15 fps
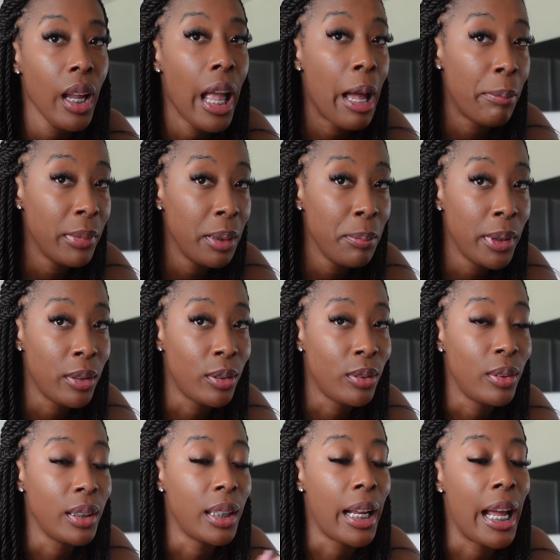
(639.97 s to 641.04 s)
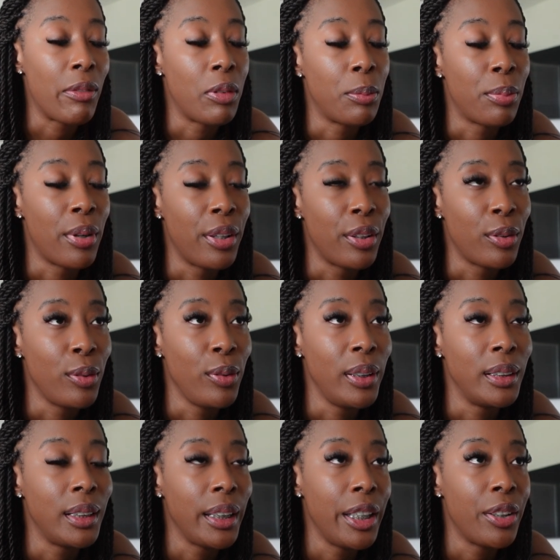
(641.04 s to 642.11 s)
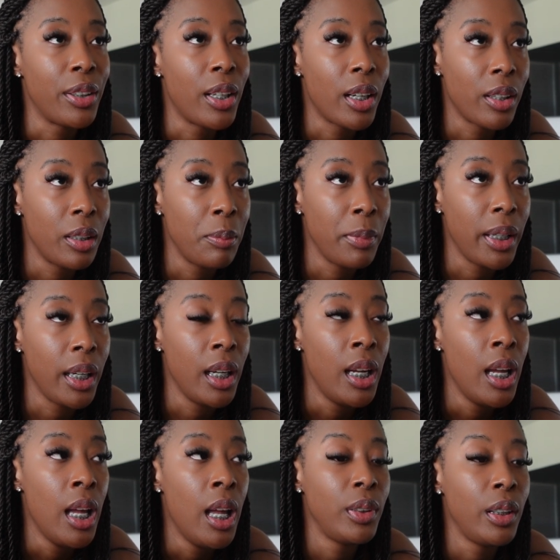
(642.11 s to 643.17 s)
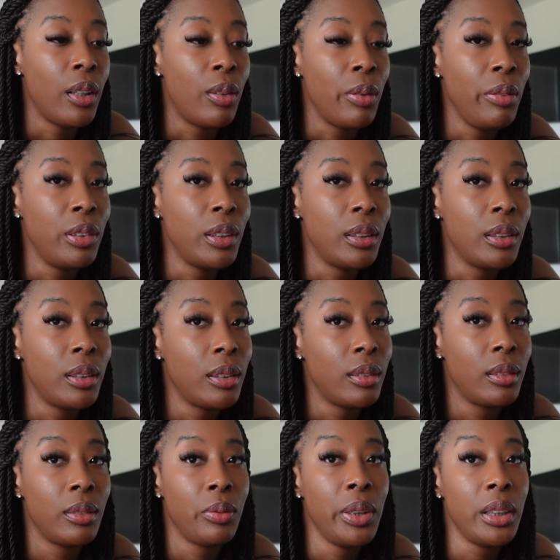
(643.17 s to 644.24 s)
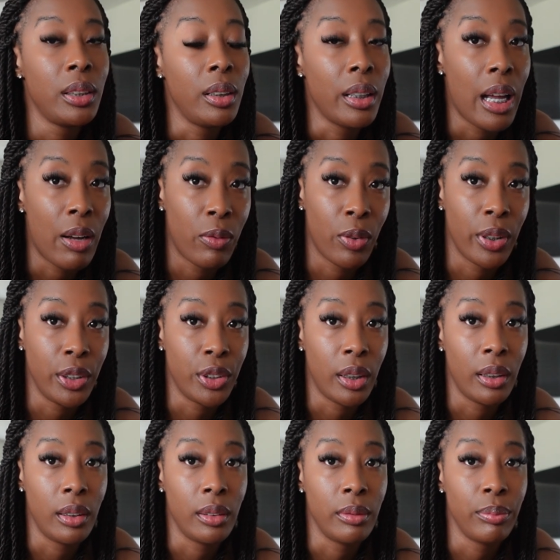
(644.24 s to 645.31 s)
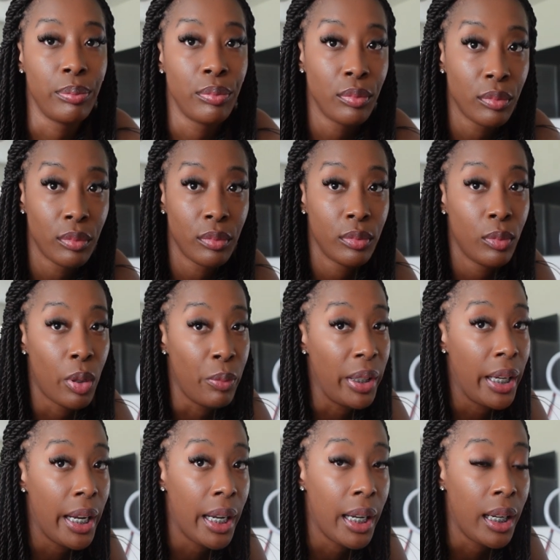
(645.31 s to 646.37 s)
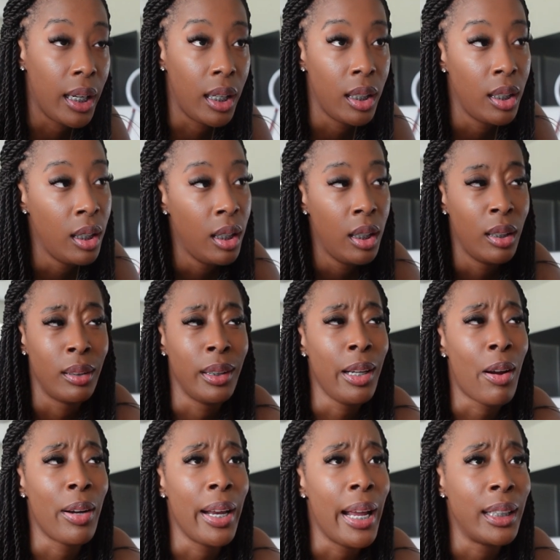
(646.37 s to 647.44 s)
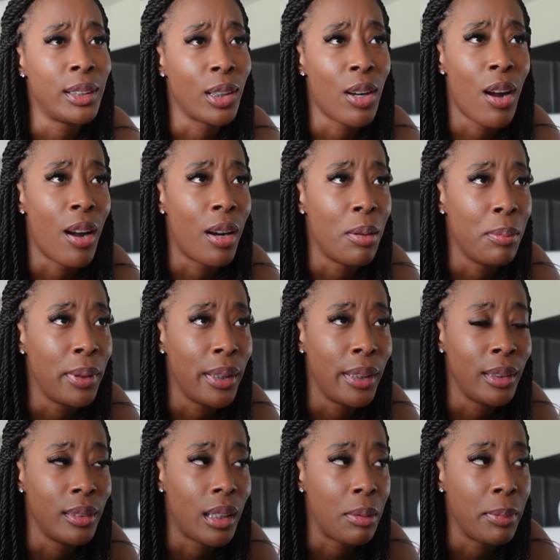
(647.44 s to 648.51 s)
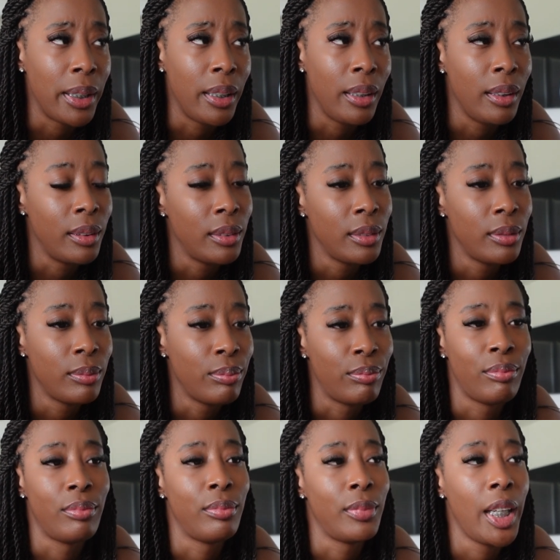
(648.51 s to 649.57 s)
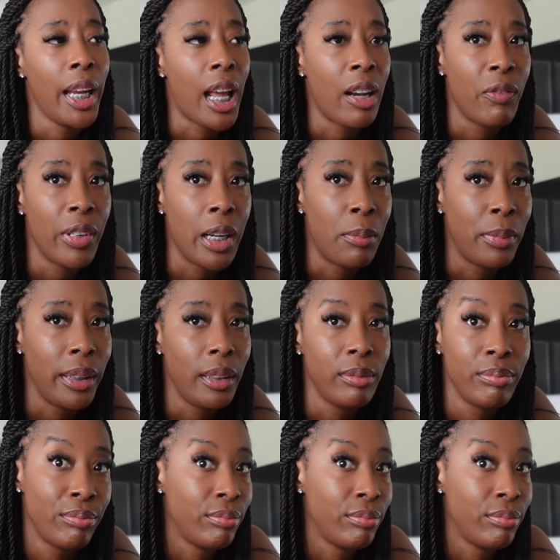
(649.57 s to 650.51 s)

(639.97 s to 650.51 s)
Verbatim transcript: I'm the middle. Then I have a brother who is a year younger than me. You know, we just we just look out for each other when we can. He already has a car, but I mean, he got a family.